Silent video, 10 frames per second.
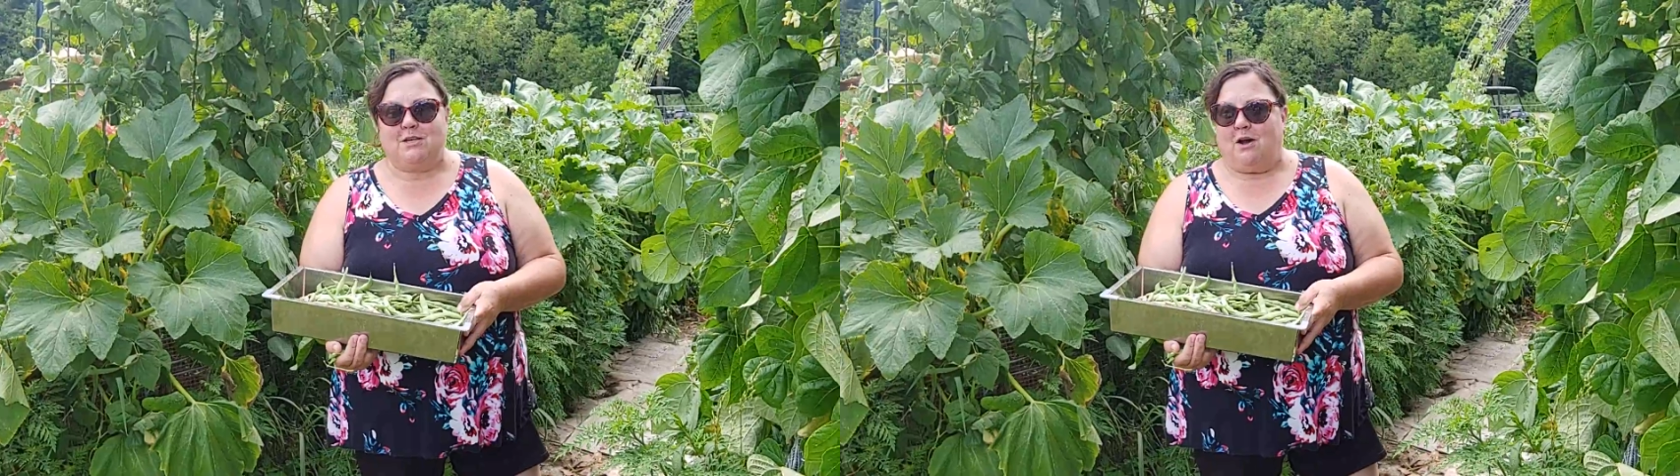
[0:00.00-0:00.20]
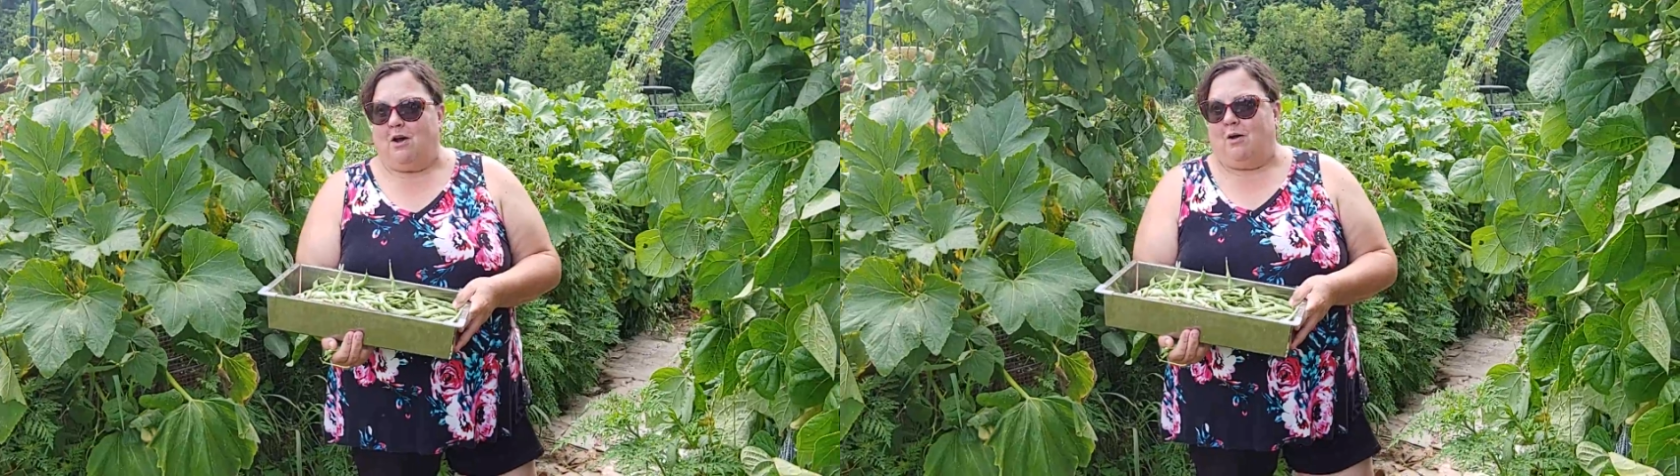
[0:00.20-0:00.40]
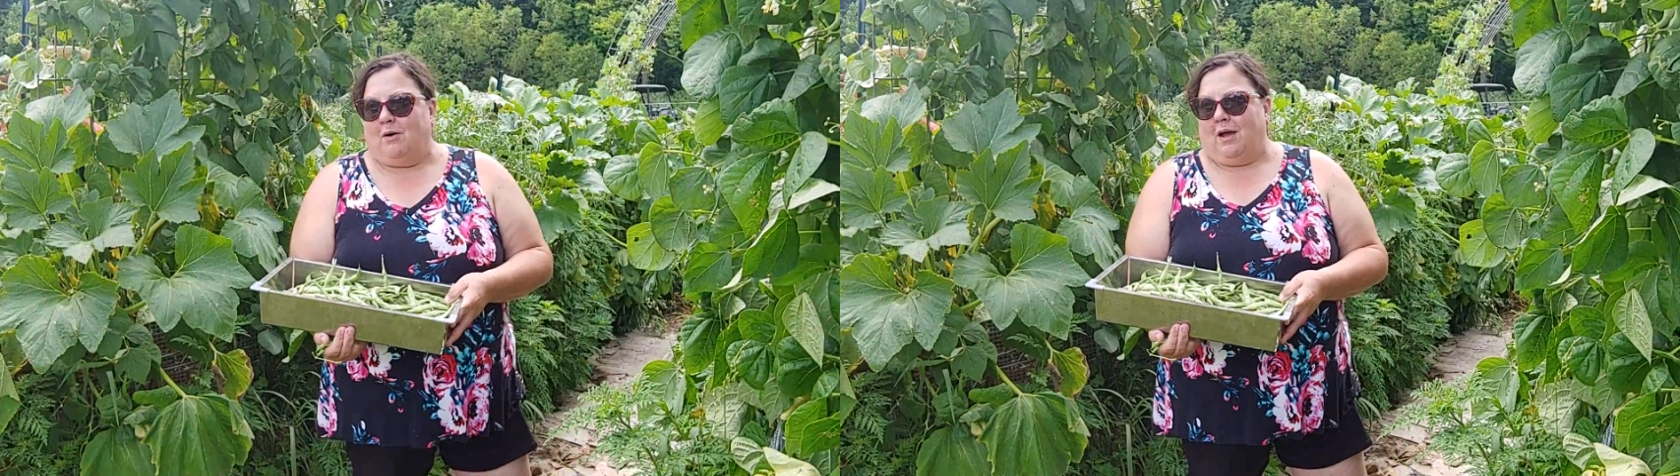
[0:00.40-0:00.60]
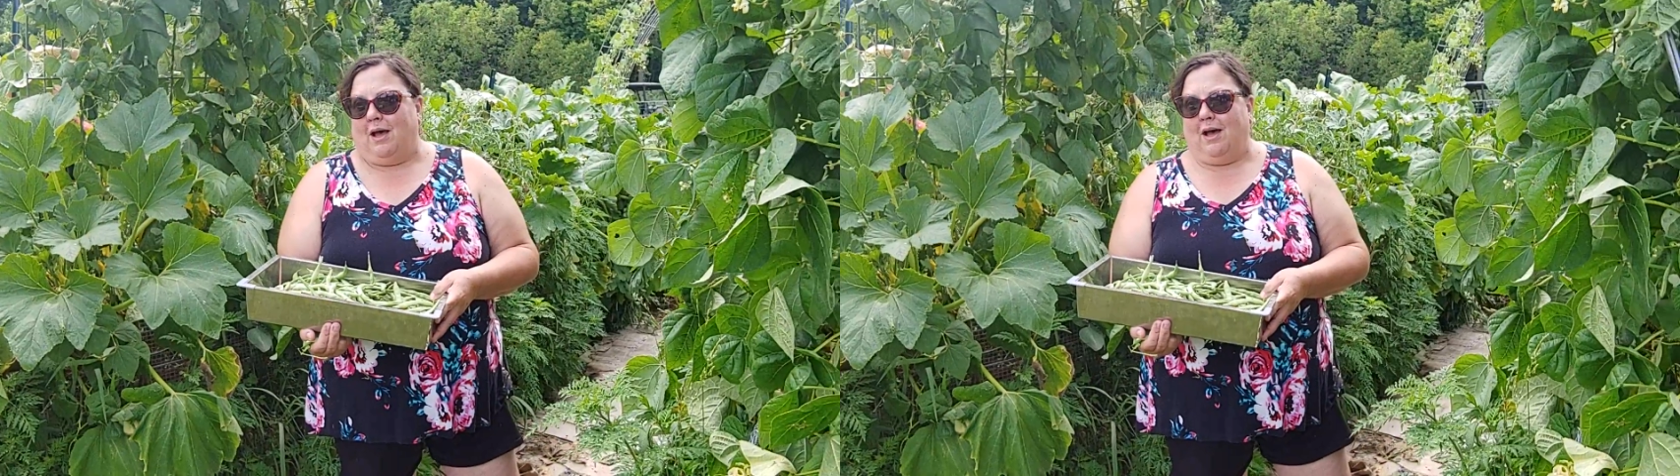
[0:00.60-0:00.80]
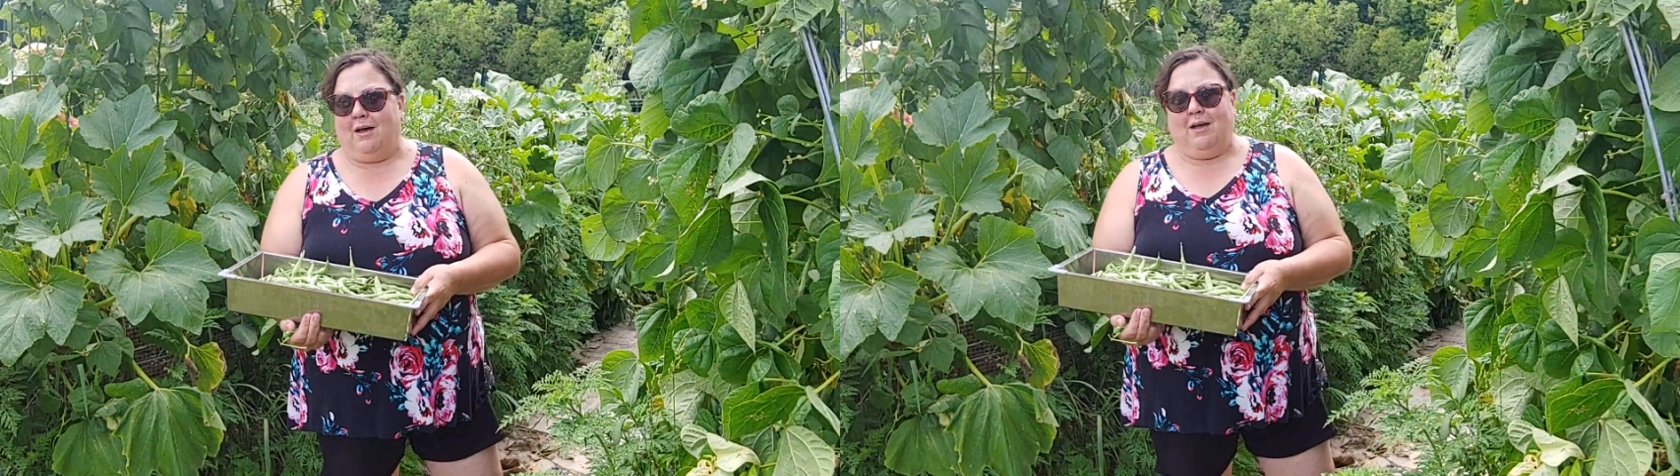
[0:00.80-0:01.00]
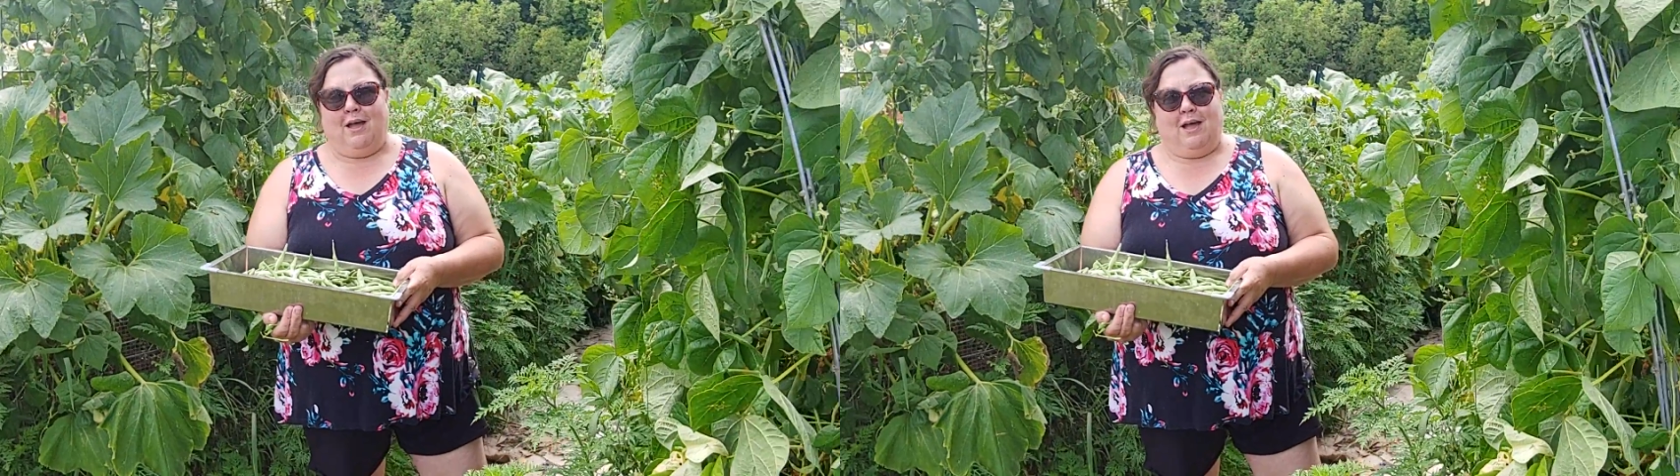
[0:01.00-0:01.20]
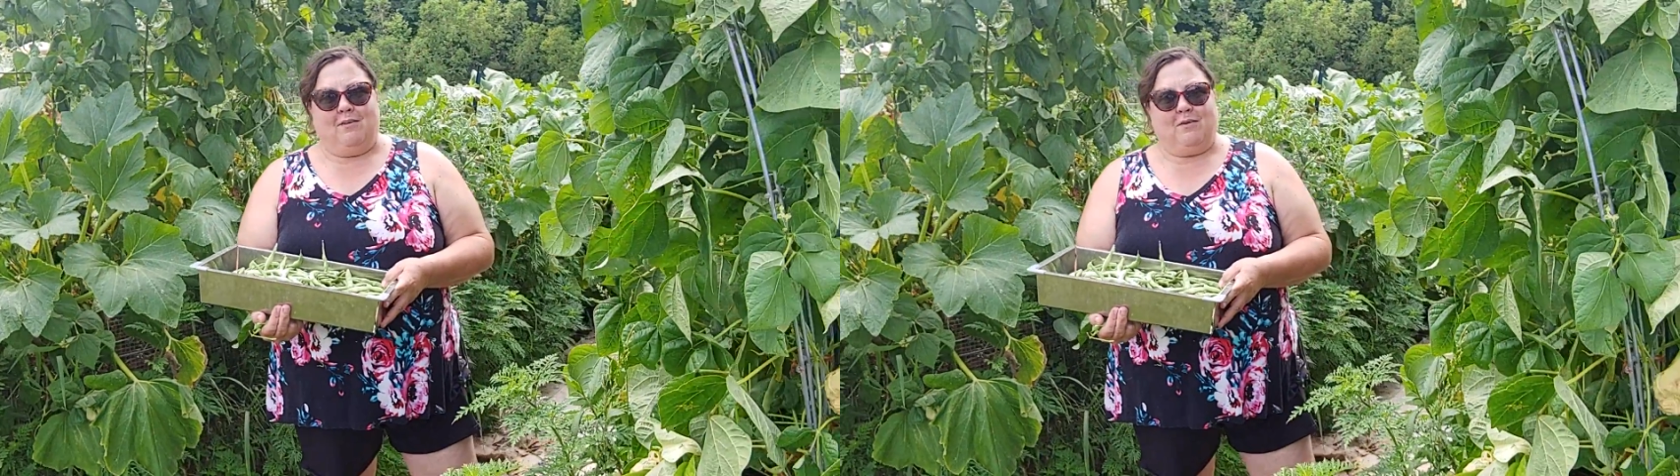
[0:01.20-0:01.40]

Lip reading: So,